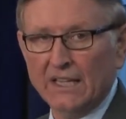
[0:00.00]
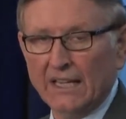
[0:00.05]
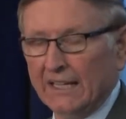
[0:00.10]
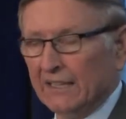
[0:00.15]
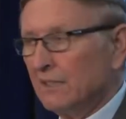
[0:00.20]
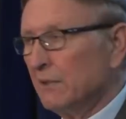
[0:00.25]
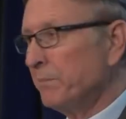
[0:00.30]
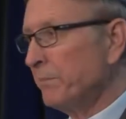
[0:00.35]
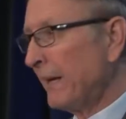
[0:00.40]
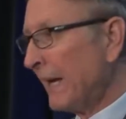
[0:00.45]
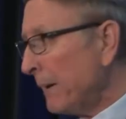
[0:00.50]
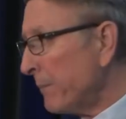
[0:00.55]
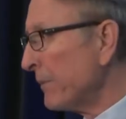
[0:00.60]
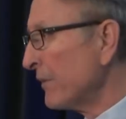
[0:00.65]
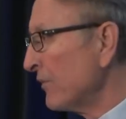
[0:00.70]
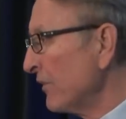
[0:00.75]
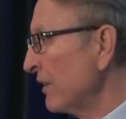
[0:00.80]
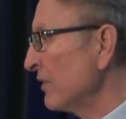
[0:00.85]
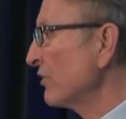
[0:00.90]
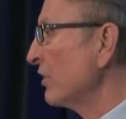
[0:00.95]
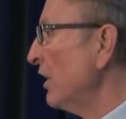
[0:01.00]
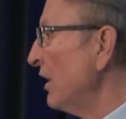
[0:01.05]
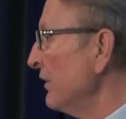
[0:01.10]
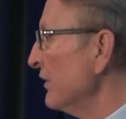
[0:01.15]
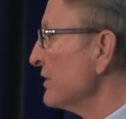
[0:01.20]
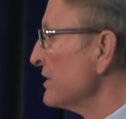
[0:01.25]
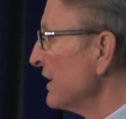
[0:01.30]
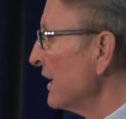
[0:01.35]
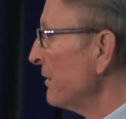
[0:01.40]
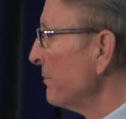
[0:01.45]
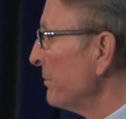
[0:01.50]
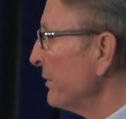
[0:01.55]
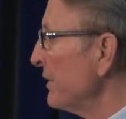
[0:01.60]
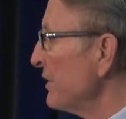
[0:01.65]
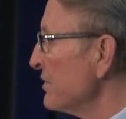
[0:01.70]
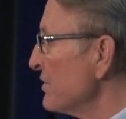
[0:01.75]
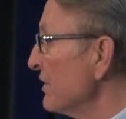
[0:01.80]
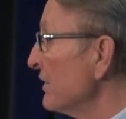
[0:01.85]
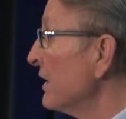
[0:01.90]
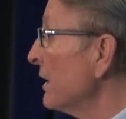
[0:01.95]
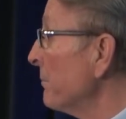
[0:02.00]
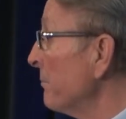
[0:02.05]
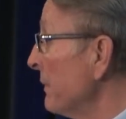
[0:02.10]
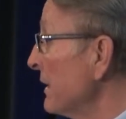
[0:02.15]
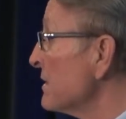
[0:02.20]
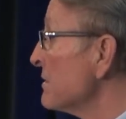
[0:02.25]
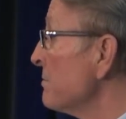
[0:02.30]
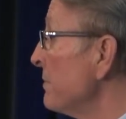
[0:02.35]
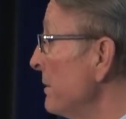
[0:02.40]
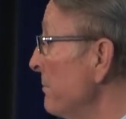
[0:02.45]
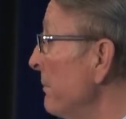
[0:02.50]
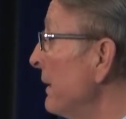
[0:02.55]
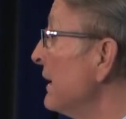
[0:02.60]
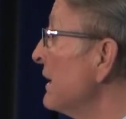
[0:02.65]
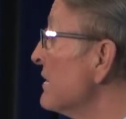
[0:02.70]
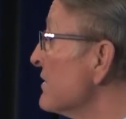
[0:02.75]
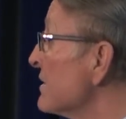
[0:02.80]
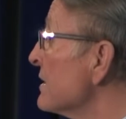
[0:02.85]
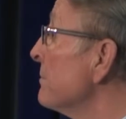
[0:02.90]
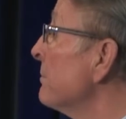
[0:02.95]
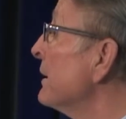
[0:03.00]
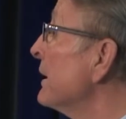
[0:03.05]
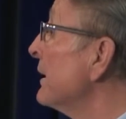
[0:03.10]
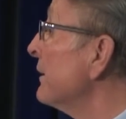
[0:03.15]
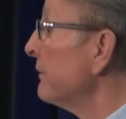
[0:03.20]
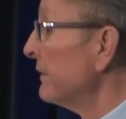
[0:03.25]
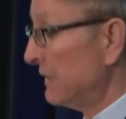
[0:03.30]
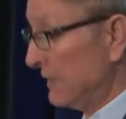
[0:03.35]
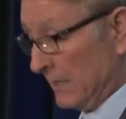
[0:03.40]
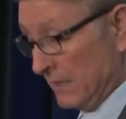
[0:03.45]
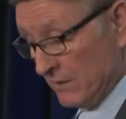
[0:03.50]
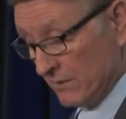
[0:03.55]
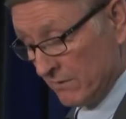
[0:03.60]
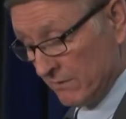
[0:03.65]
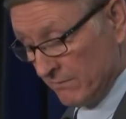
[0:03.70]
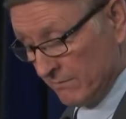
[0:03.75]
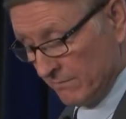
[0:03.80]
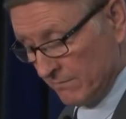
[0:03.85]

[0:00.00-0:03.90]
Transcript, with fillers: and the papacy is called the son of perdition, there must be many similarities.